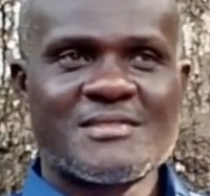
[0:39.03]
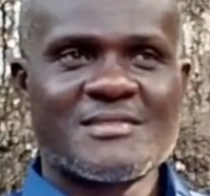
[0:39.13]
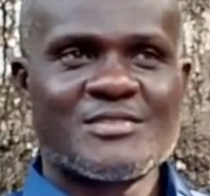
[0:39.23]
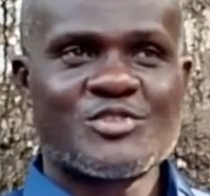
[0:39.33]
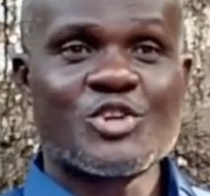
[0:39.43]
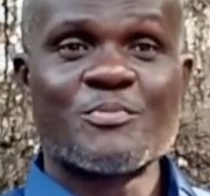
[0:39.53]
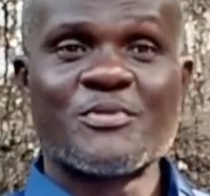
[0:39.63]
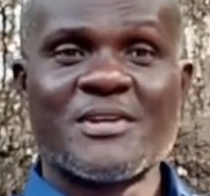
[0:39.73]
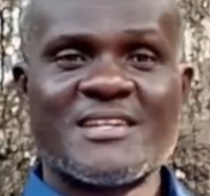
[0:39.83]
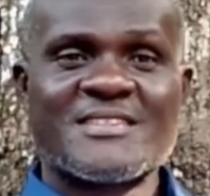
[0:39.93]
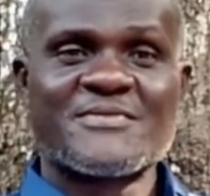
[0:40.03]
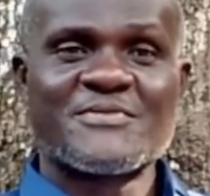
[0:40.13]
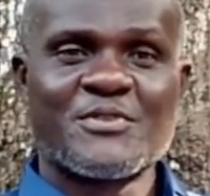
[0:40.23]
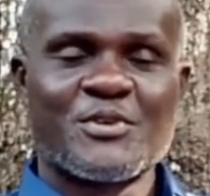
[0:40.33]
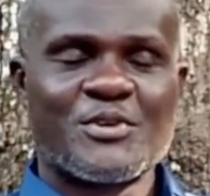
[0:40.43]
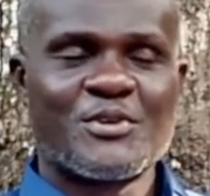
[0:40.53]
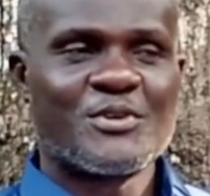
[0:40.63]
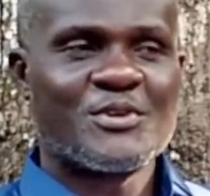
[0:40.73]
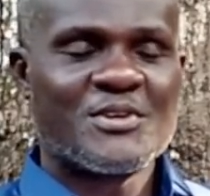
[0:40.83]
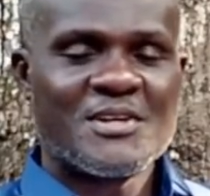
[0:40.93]
turbulence for
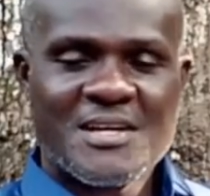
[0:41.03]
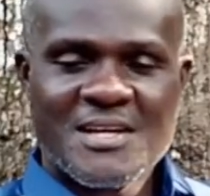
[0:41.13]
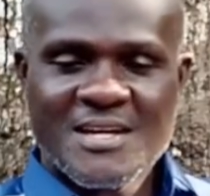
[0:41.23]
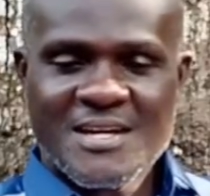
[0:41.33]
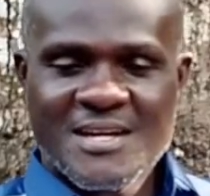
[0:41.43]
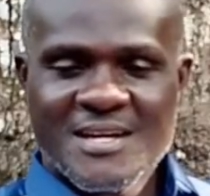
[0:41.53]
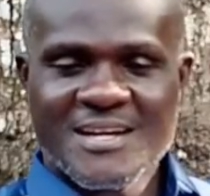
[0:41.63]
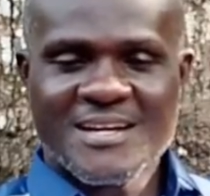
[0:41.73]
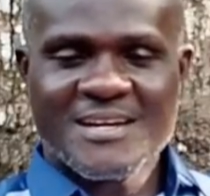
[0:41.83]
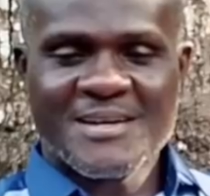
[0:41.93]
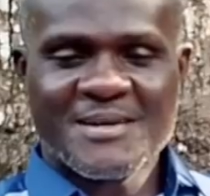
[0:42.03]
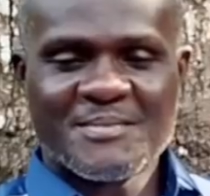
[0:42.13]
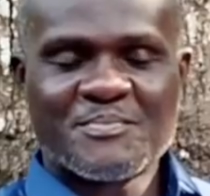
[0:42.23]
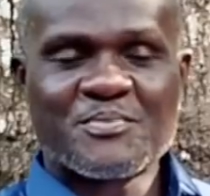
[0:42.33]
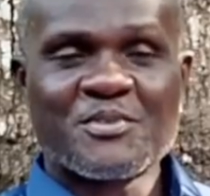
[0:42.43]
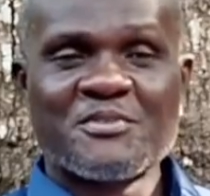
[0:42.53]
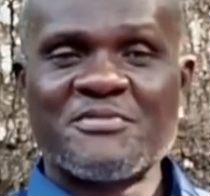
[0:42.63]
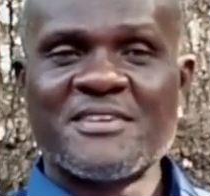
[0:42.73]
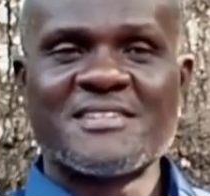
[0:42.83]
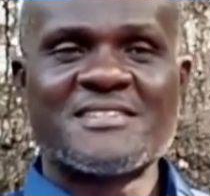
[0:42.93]
Prophet
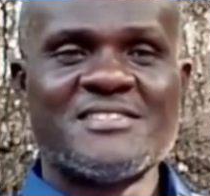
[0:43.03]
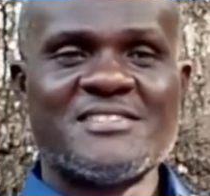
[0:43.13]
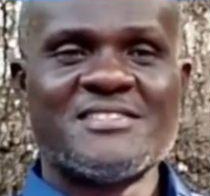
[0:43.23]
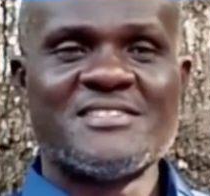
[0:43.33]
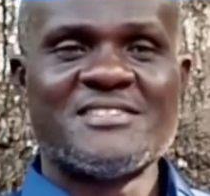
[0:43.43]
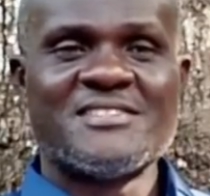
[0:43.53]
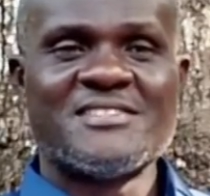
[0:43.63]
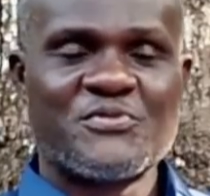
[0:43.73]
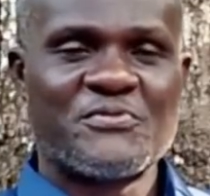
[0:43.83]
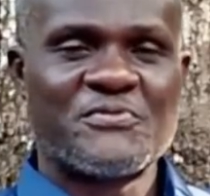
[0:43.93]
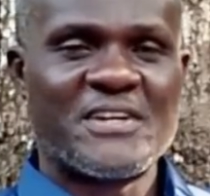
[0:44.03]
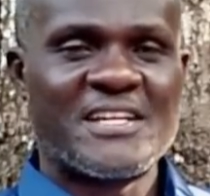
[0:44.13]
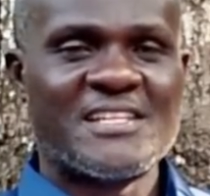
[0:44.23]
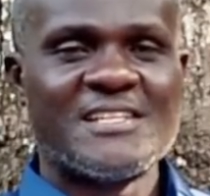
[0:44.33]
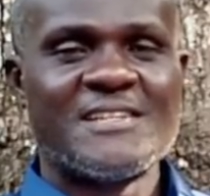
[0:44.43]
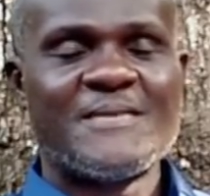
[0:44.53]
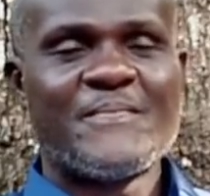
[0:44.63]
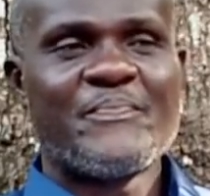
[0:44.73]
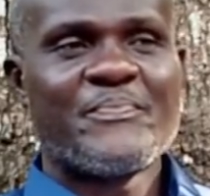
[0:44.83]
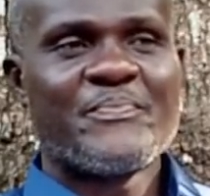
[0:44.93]
Jeremiah Omoto Fufeyin.
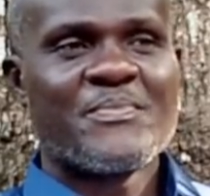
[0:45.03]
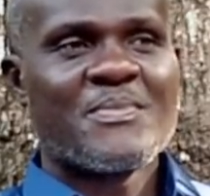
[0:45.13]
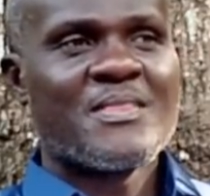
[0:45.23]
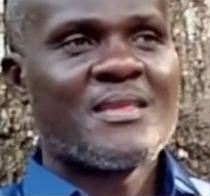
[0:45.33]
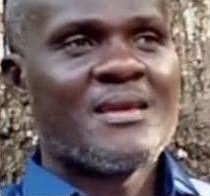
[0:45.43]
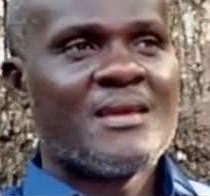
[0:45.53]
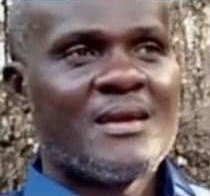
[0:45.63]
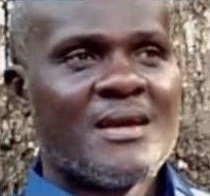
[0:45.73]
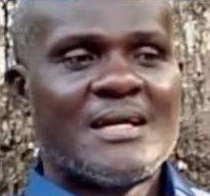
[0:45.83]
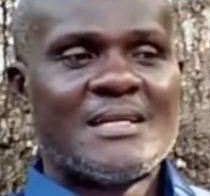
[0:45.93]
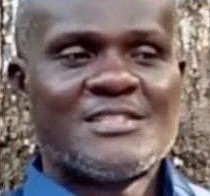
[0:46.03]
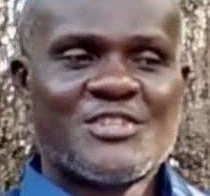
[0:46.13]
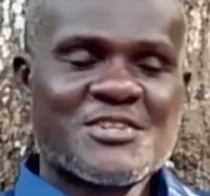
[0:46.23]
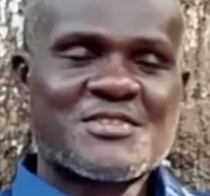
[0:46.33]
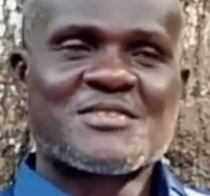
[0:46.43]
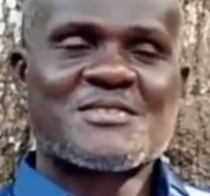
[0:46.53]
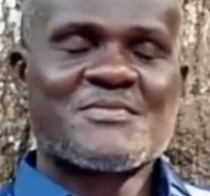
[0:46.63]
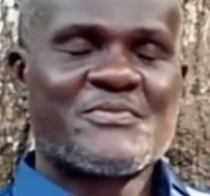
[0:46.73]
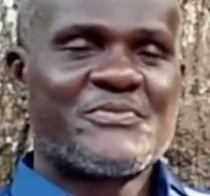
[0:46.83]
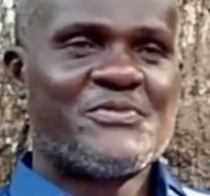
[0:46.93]
Just a few days
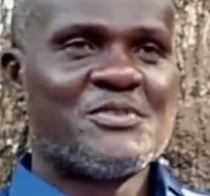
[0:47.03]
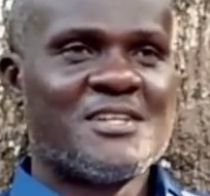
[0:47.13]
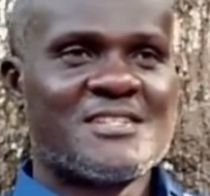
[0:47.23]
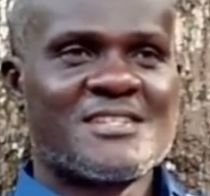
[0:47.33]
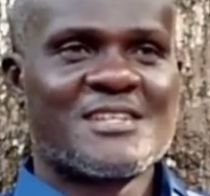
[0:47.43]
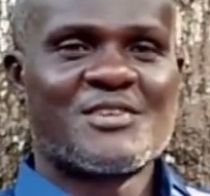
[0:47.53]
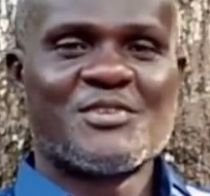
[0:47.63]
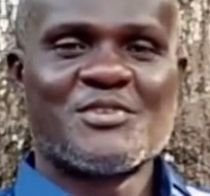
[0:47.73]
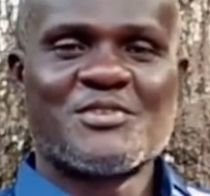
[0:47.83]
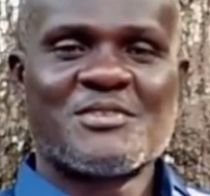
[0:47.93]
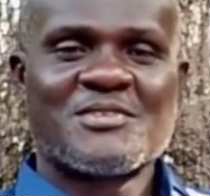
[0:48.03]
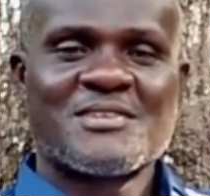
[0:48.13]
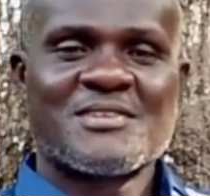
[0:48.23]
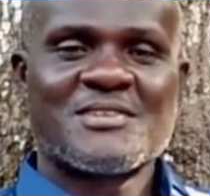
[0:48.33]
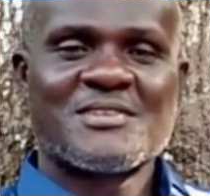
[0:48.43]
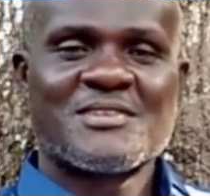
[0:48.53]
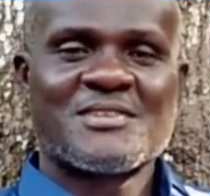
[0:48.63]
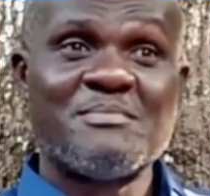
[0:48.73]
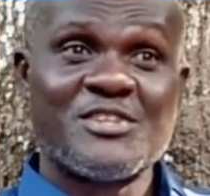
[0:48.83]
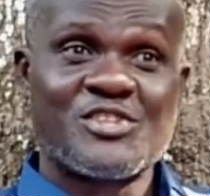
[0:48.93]
ago, a
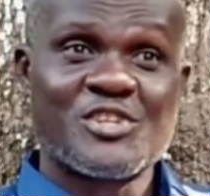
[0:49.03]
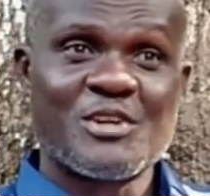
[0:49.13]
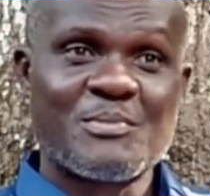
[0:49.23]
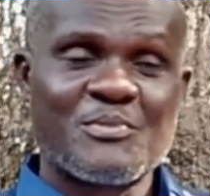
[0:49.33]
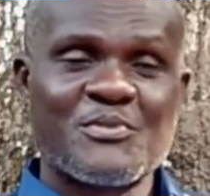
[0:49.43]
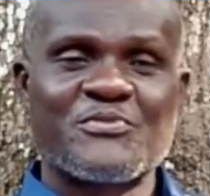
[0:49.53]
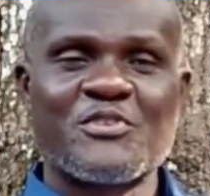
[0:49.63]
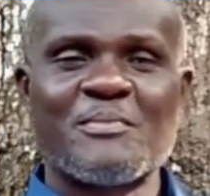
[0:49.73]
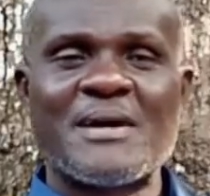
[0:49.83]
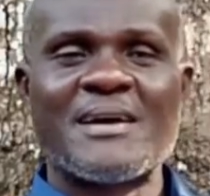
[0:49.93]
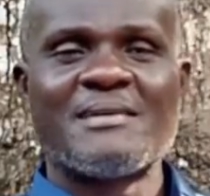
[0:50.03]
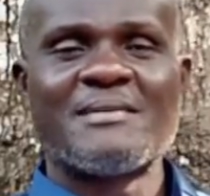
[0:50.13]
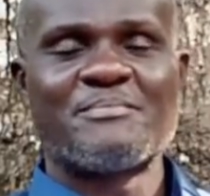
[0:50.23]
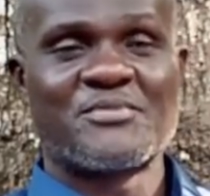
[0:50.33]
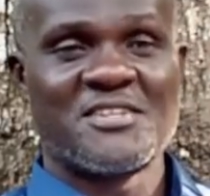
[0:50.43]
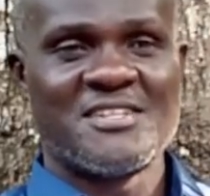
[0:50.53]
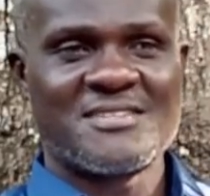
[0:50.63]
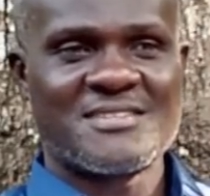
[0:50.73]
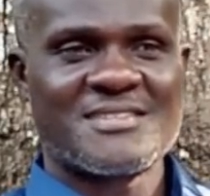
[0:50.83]
certain Bishop Ufoma Prince